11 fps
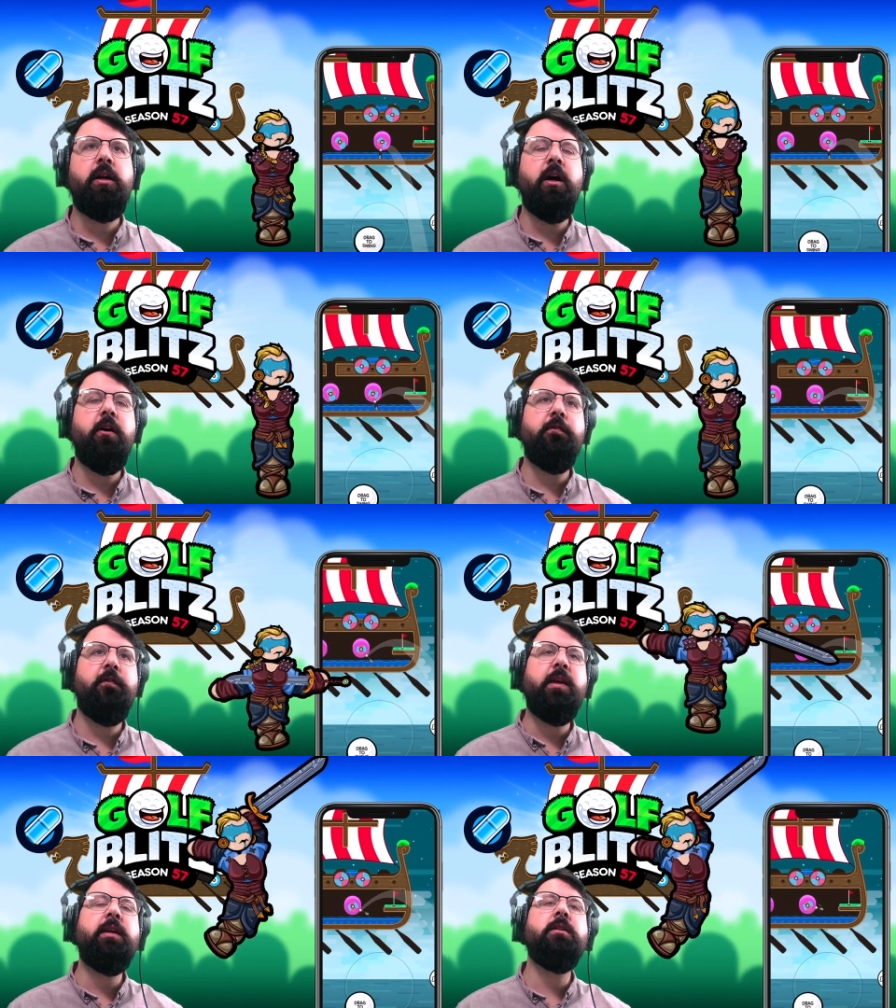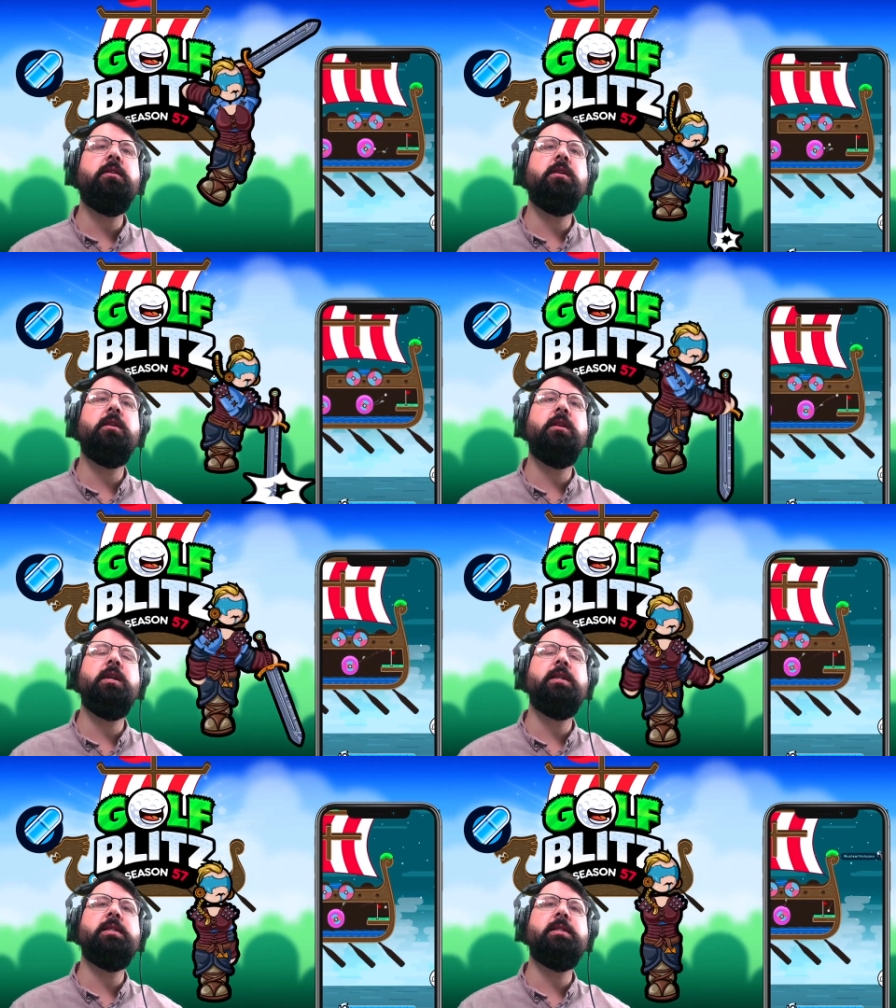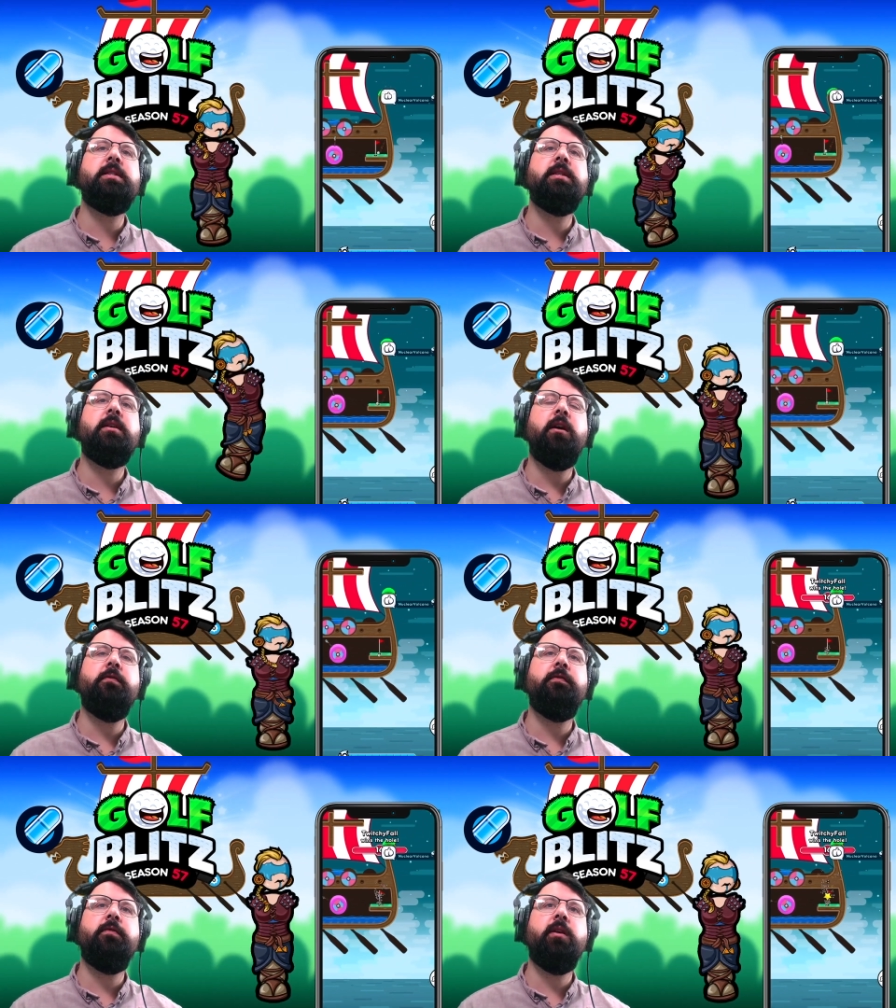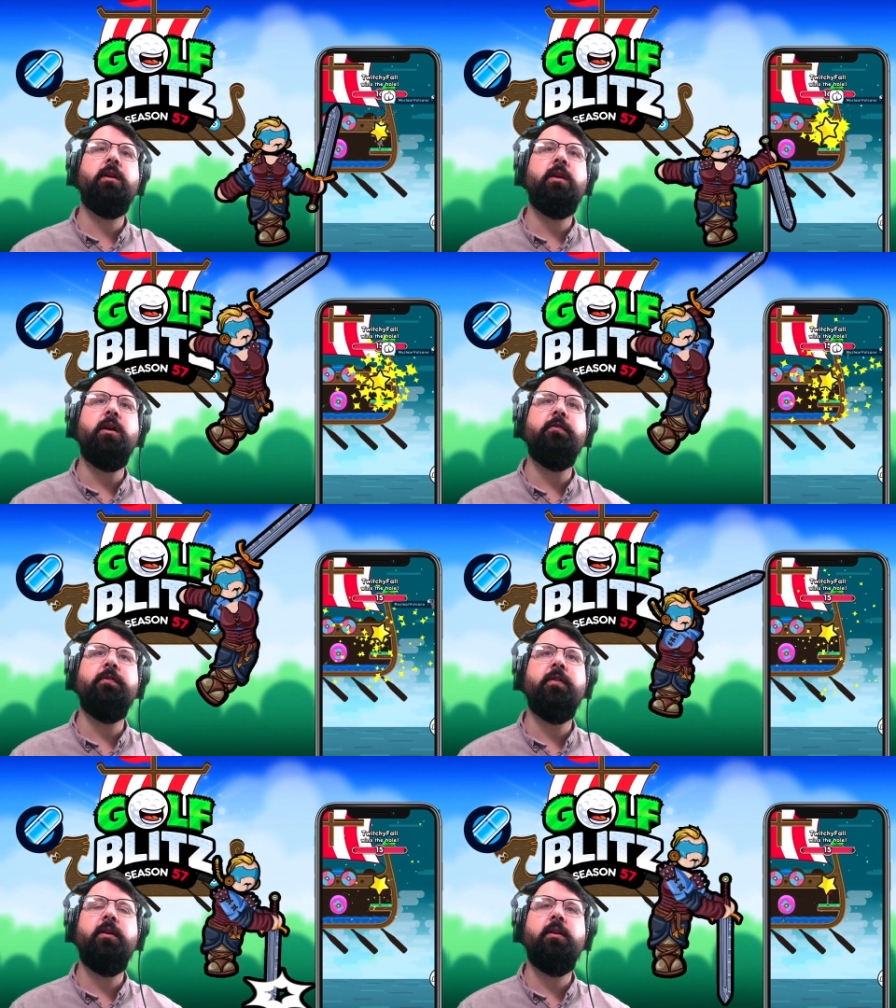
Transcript: Golffield, this golf, golf.